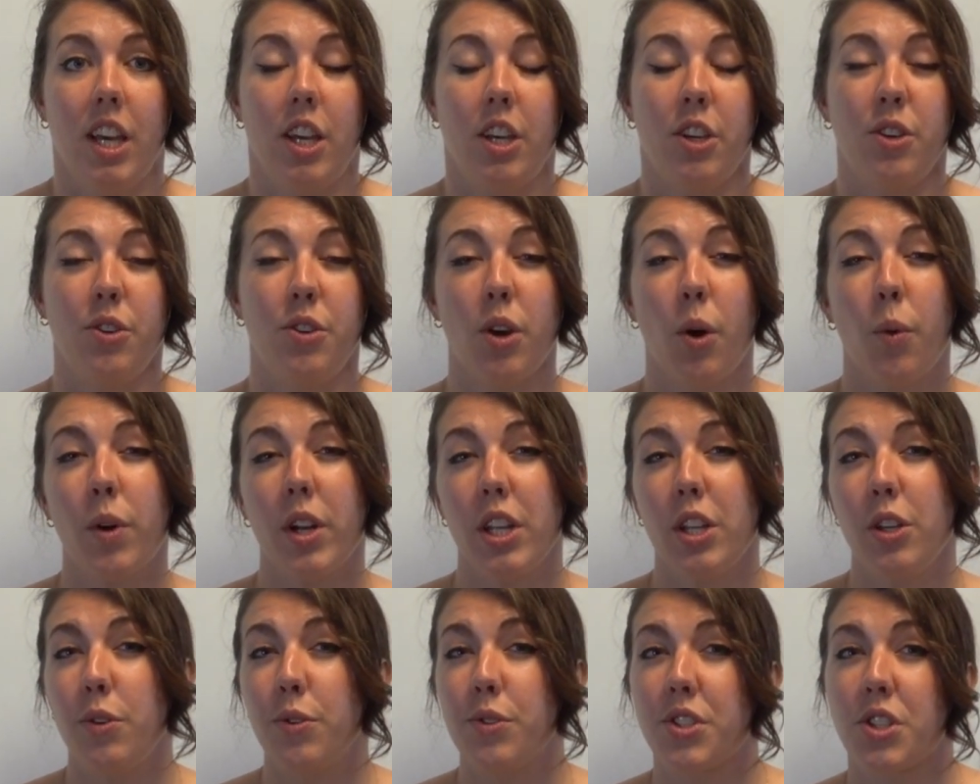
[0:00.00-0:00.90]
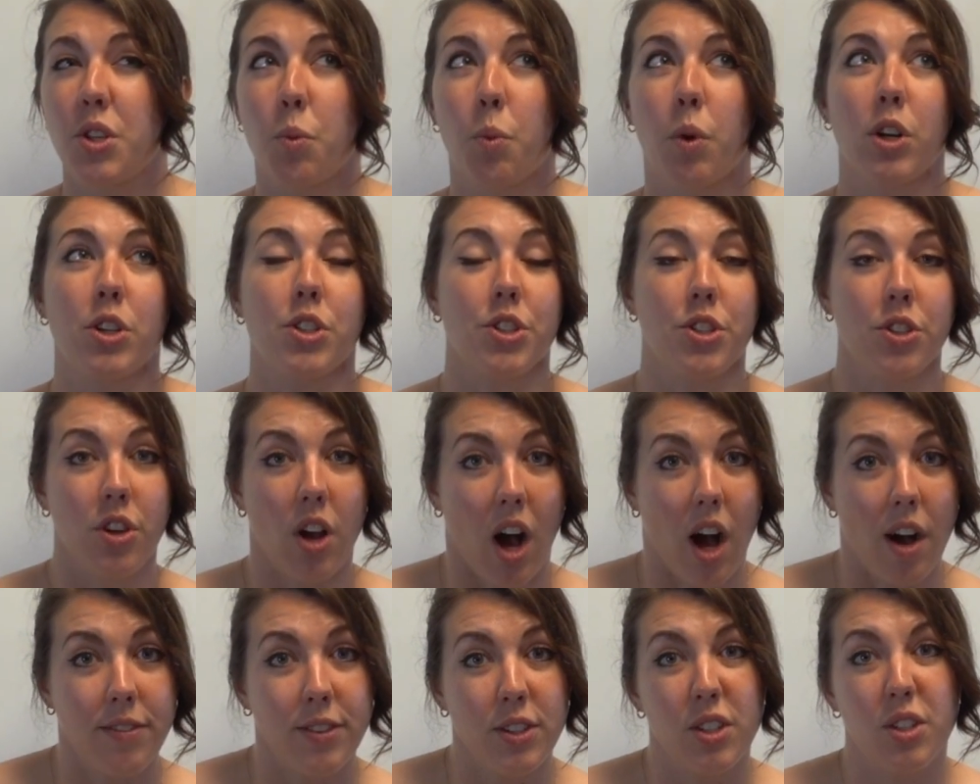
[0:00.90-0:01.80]
You don't want to use the words
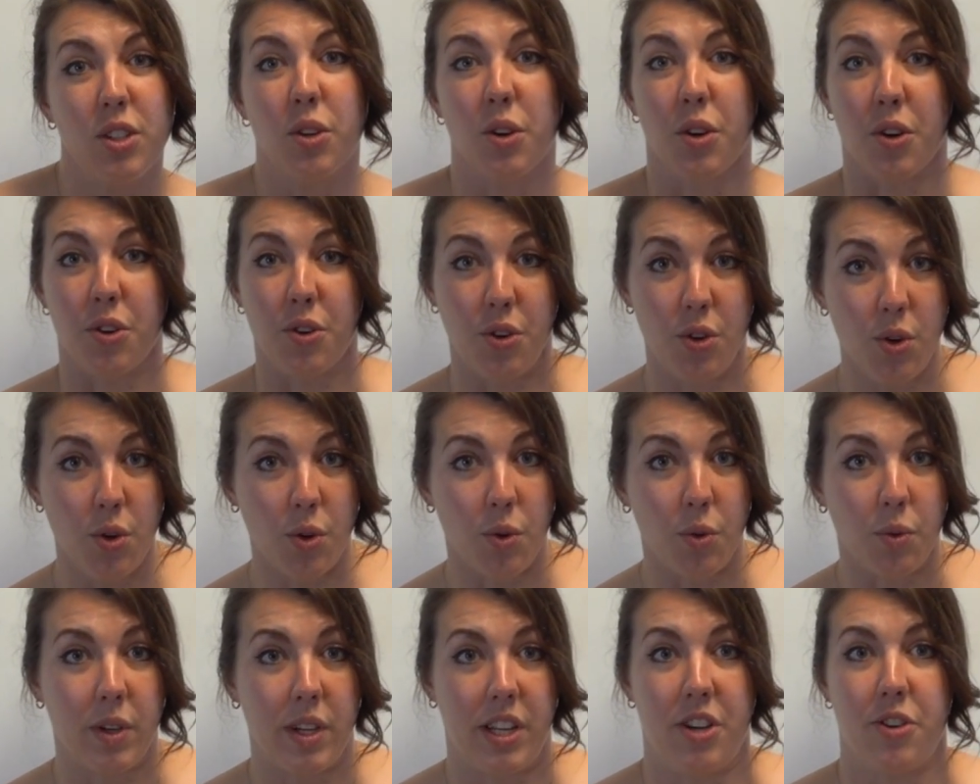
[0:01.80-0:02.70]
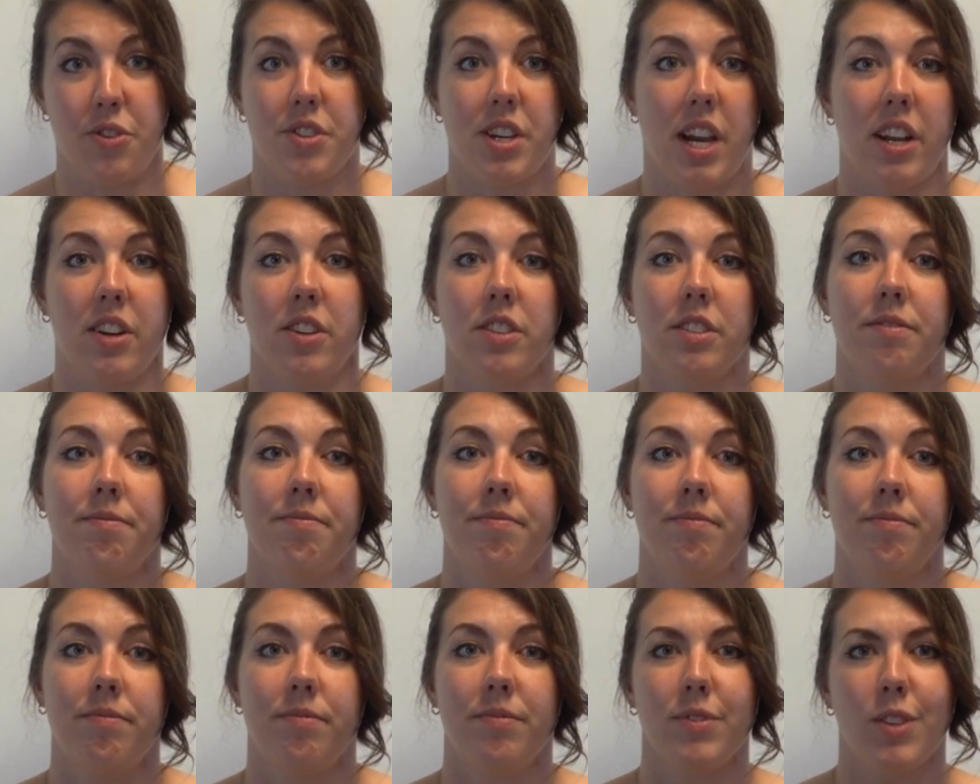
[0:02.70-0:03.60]
novel or new in your title.
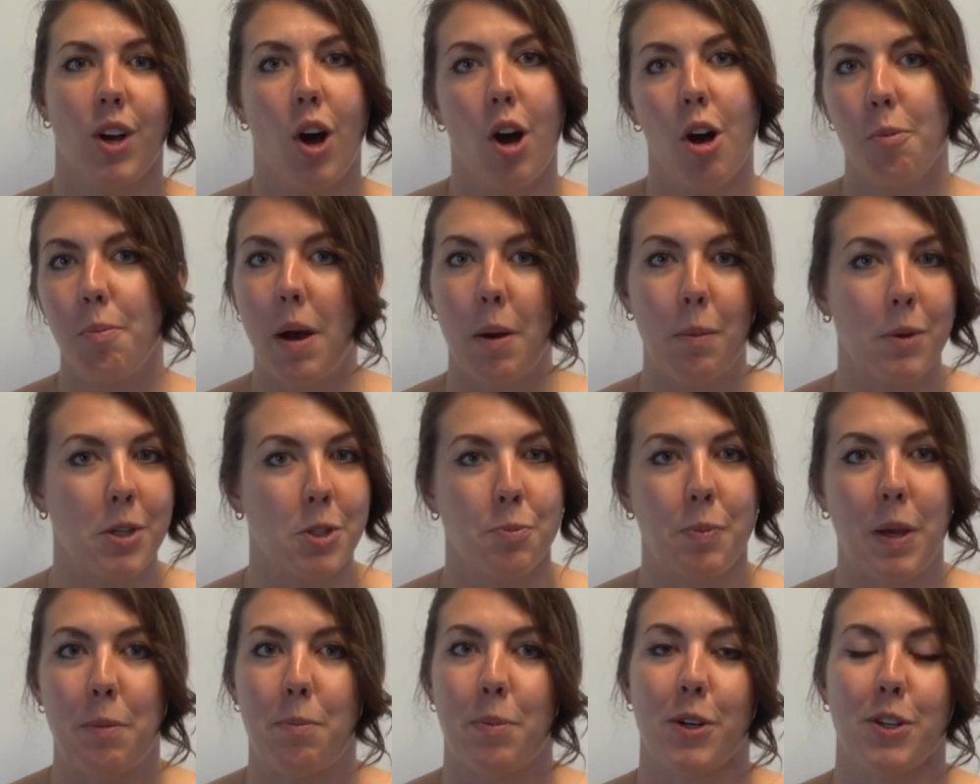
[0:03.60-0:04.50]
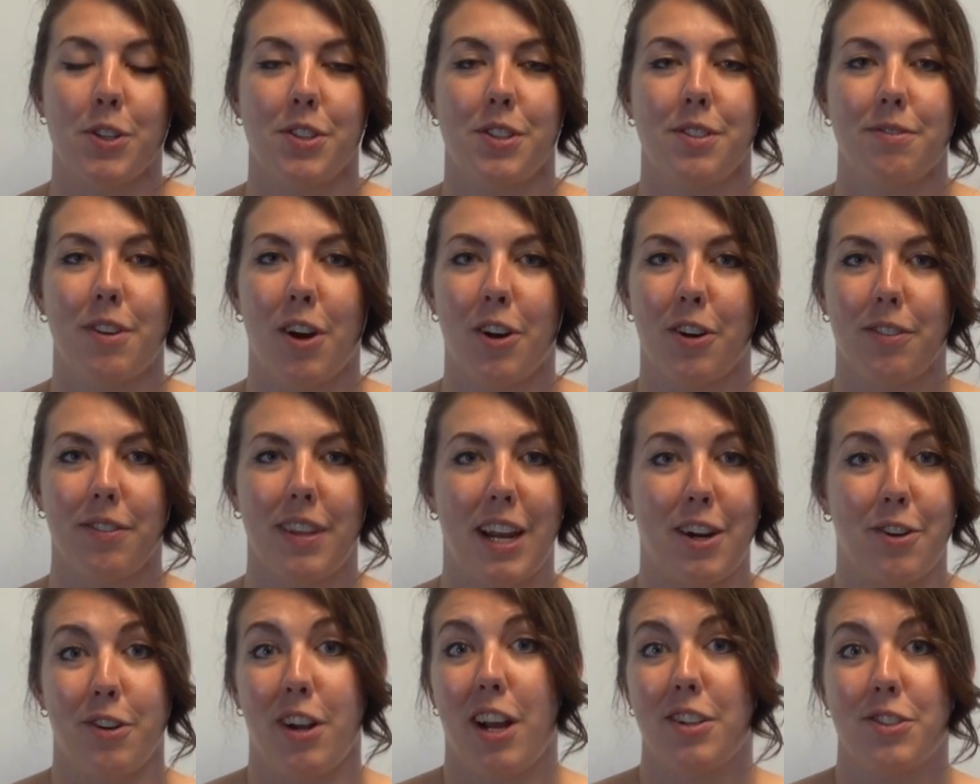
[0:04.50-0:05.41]
All published papers
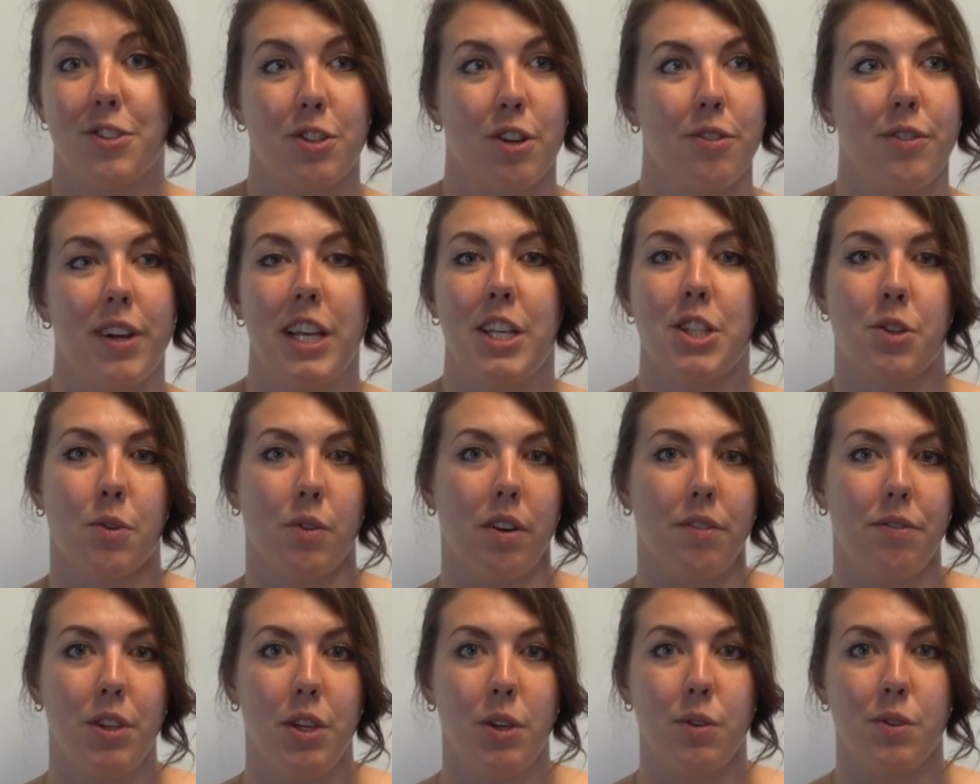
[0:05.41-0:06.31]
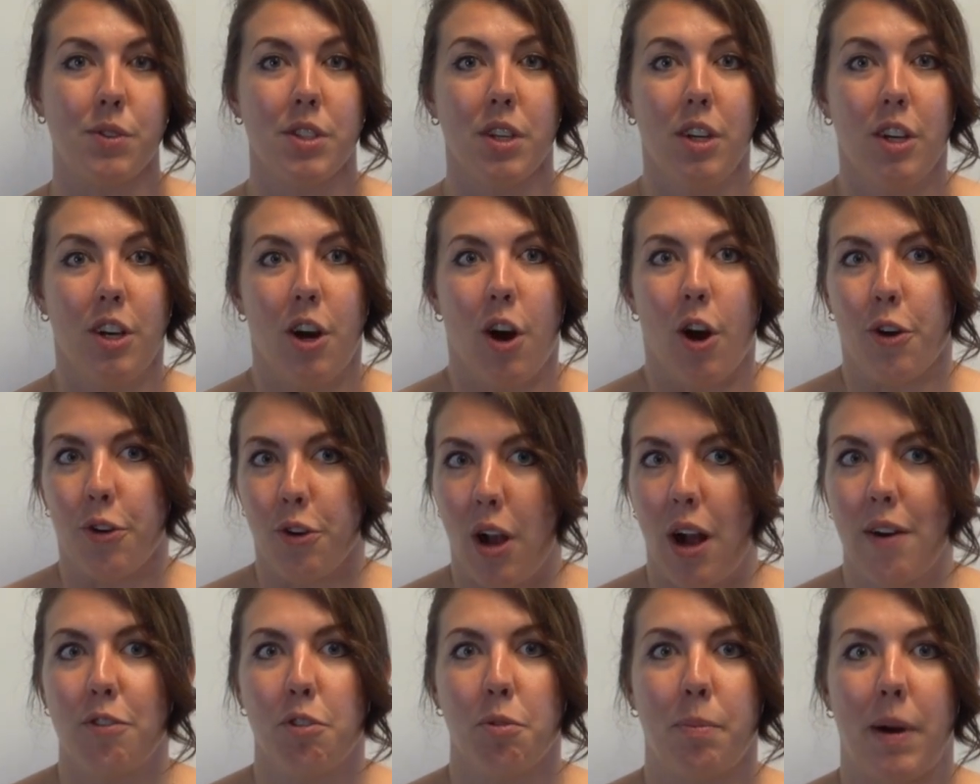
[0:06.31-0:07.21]
that are not surveys or reviews are
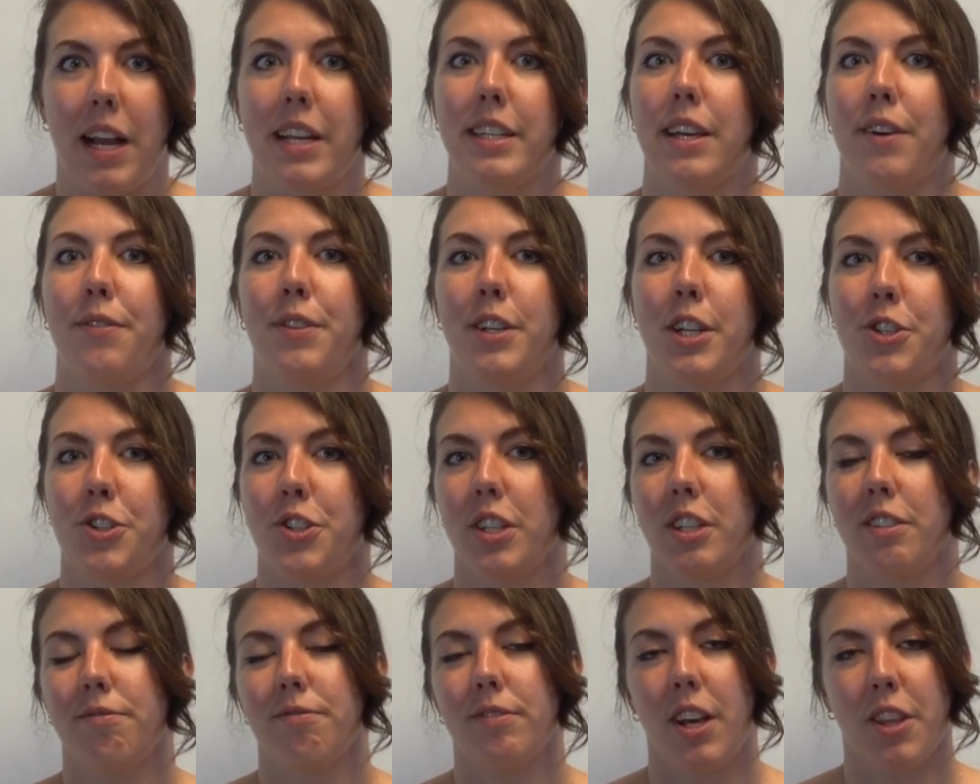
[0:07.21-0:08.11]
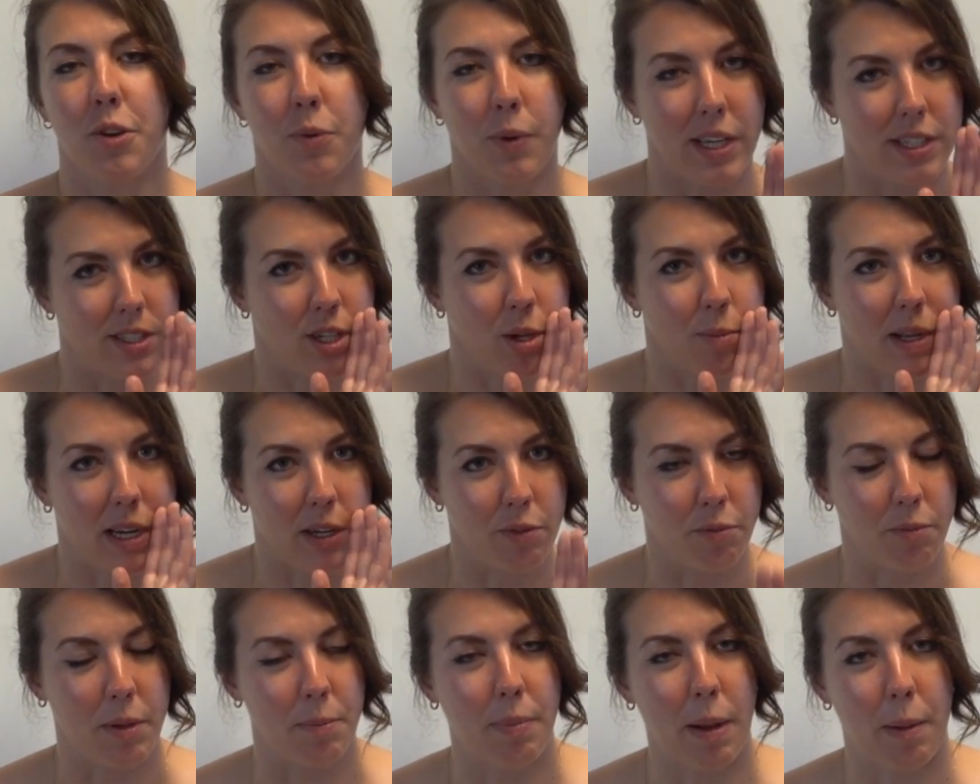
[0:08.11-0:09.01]
novel by definition, otherwise nobody
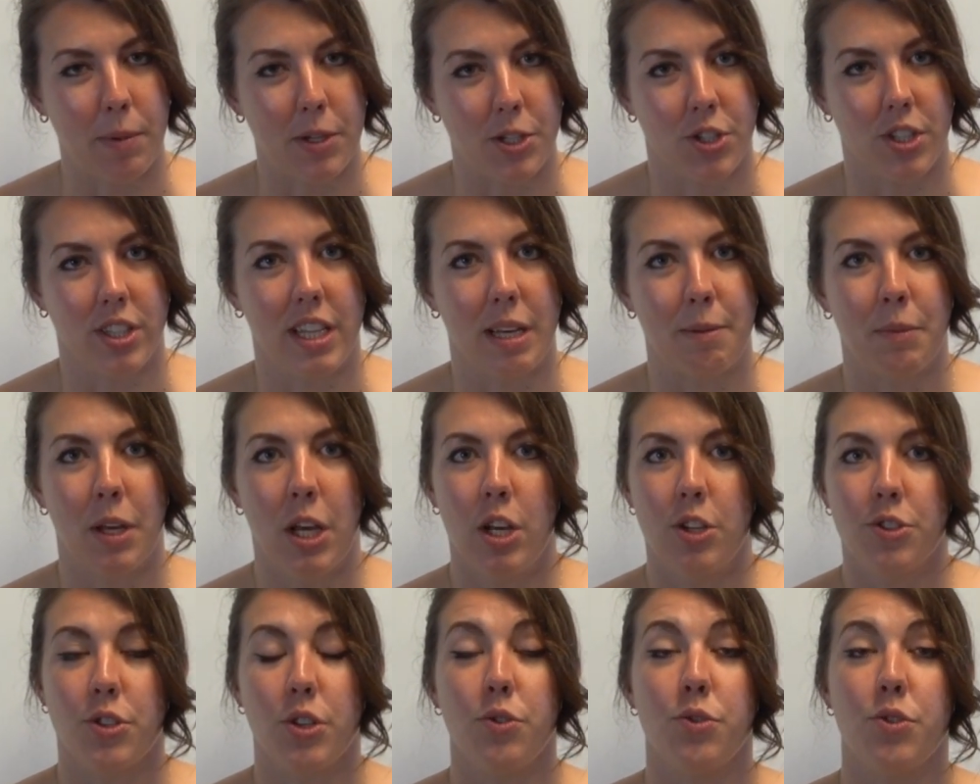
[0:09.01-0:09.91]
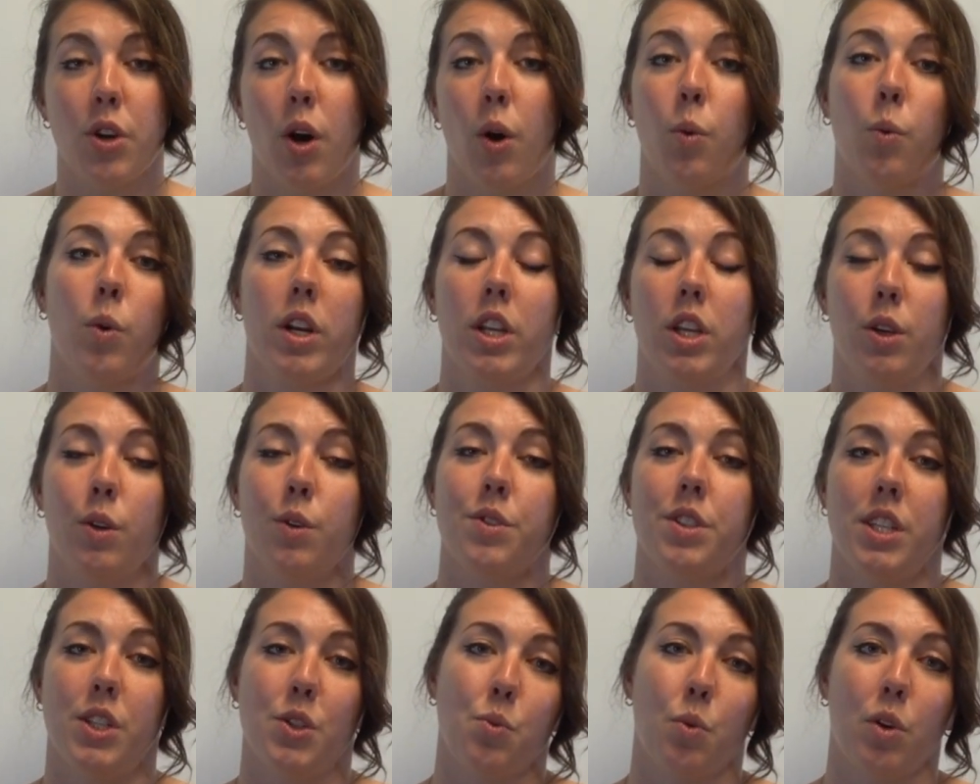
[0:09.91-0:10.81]
would be publishing them, so you don't want to
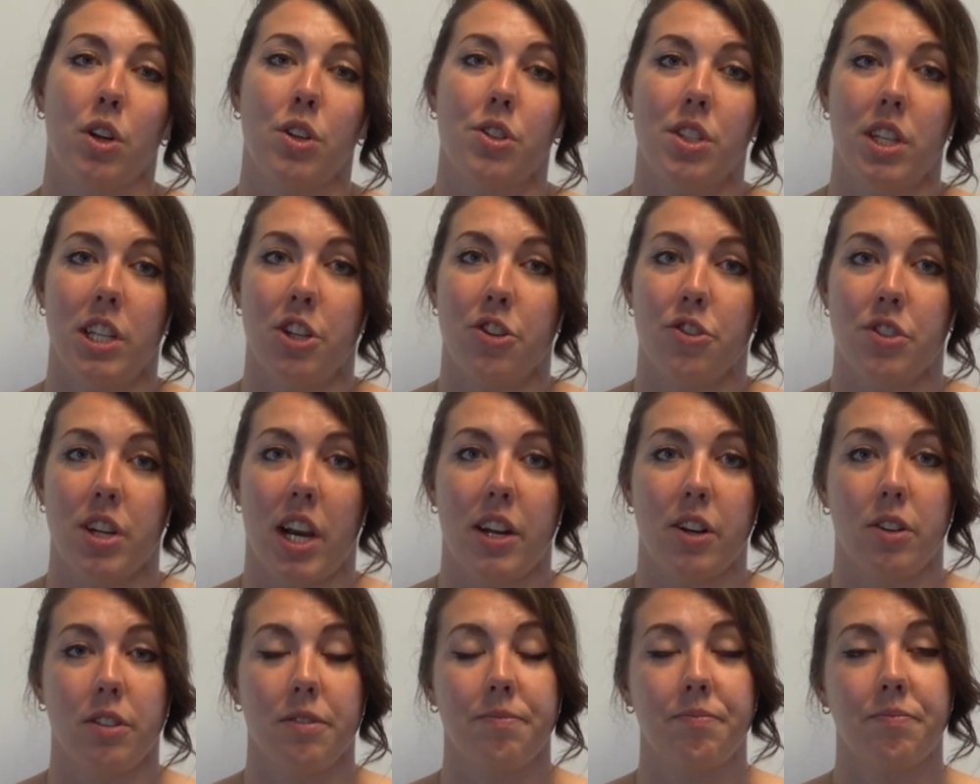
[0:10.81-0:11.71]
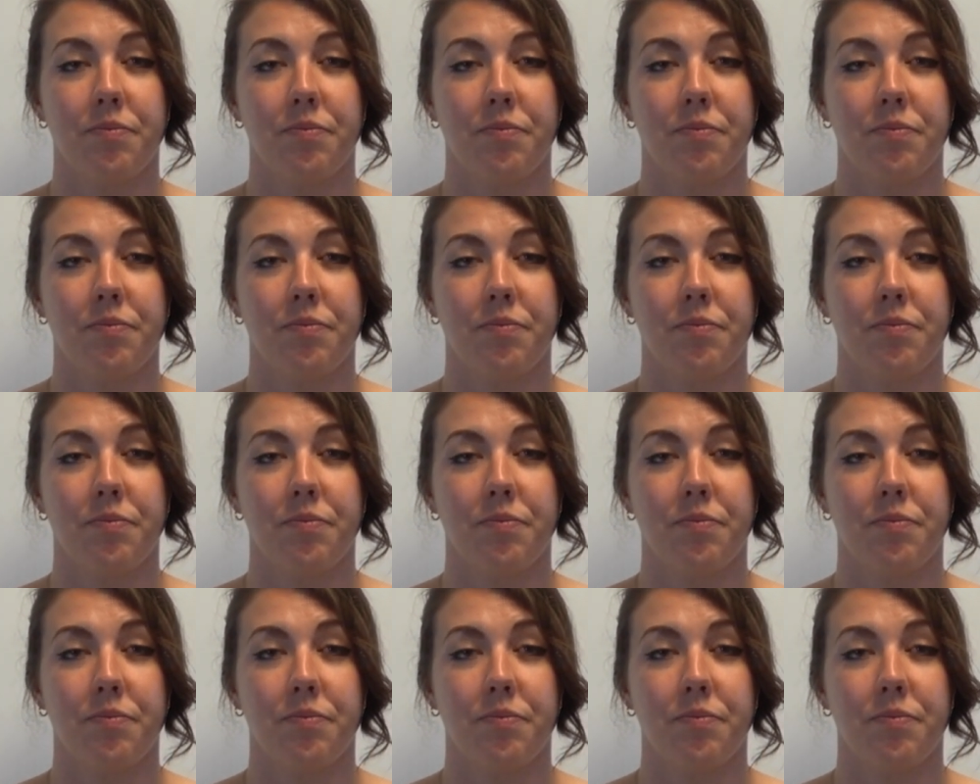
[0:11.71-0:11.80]
use these words in your title.